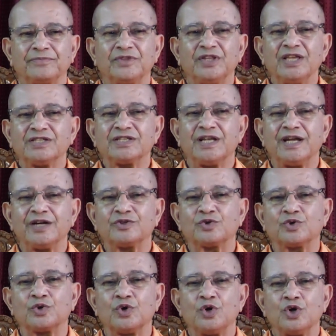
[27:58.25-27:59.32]
This leads
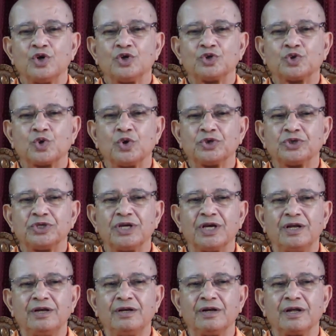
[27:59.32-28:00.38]
to
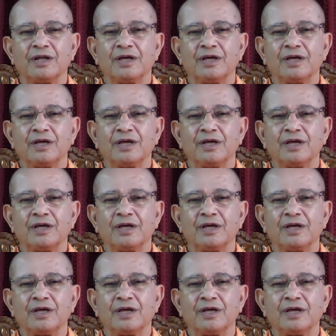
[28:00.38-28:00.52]
social